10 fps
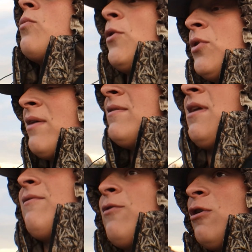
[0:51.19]
ruin
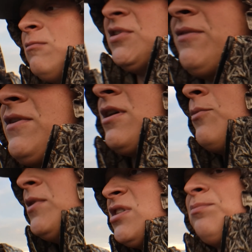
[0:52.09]
everything for them, so I
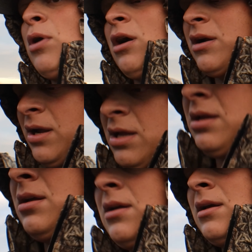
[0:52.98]
figured we'd just park.
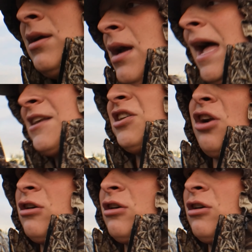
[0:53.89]
Actually